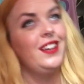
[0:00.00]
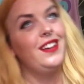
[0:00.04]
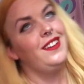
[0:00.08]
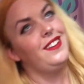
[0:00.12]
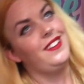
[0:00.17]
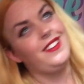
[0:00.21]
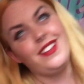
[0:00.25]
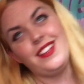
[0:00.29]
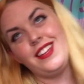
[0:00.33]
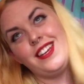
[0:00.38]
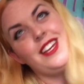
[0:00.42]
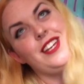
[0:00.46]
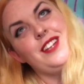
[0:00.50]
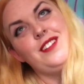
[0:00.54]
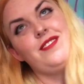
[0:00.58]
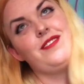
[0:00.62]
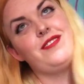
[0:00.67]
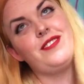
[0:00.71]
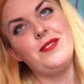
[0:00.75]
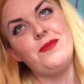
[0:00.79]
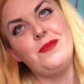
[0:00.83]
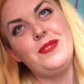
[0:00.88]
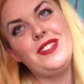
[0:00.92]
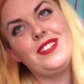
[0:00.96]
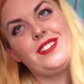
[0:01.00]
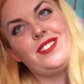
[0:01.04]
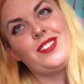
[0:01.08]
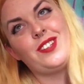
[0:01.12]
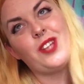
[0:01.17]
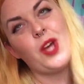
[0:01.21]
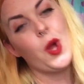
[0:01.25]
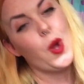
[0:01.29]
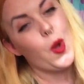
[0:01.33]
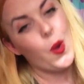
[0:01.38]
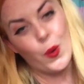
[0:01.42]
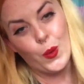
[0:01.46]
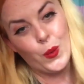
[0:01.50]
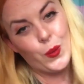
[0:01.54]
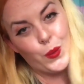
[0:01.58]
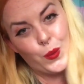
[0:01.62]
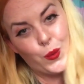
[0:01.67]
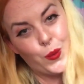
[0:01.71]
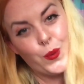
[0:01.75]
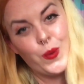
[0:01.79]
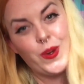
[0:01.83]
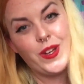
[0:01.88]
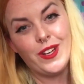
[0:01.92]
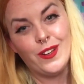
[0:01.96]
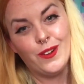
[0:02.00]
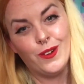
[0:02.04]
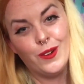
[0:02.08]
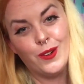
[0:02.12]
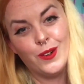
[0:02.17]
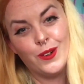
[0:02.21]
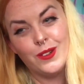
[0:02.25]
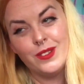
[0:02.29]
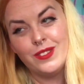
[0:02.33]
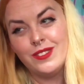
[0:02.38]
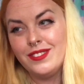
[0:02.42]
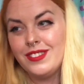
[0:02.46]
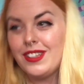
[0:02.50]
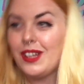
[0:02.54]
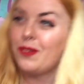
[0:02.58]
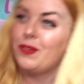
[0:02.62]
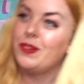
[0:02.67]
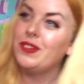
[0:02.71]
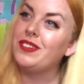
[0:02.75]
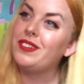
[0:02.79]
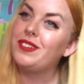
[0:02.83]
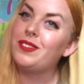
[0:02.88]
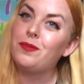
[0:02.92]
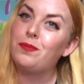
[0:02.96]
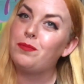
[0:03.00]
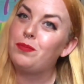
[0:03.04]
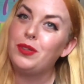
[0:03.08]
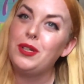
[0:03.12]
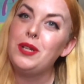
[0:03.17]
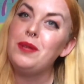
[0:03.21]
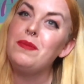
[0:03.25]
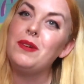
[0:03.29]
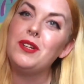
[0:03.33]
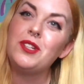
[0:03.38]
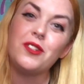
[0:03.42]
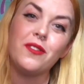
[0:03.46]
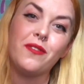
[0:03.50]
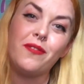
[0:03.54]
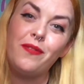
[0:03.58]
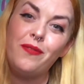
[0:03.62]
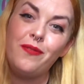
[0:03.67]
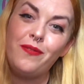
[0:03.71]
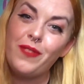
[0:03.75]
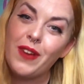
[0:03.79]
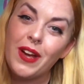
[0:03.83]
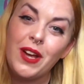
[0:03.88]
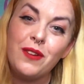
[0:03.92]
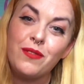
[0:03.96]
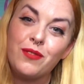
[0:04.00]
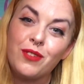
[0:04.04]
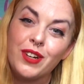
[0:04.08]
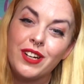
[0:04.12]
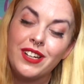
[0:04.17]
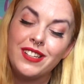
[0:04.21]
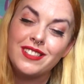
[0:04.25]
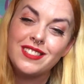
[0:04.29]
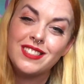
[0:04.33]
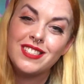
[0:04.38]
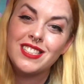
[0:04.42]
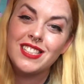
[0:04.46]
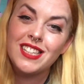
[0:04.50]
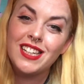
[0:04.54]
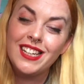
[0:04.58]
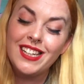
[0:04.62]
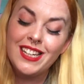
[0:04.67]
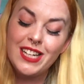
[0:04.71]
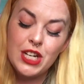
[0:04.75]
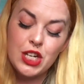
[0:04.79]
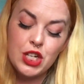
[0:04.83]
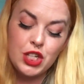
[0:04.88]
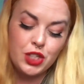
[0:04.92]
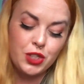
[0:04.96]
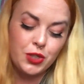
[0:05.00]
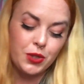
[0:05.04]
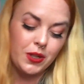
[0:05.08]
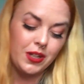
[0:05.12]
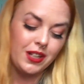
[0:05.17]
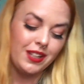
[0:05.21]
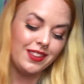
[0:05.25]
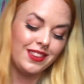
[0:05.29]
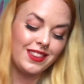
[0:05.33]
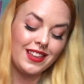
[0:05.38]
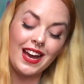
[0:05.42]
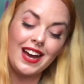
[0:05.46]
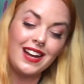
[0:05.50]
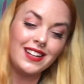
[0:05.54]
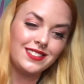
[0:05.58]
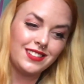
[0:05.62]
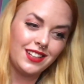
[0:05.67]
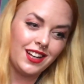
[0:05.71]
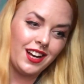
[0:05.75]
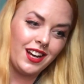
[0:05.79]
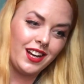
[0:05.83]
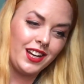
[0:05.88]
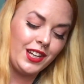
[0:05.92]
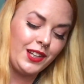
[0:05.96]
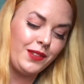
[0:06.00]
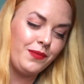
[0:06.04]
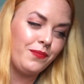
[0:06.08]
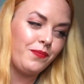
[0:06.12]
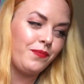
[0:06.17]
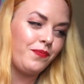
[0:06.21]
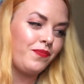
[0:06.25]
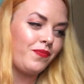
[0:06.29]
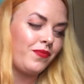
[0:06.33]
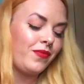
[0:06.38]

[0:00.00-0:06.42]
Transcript: The infamous wheel that was pretty much a favorite during that time.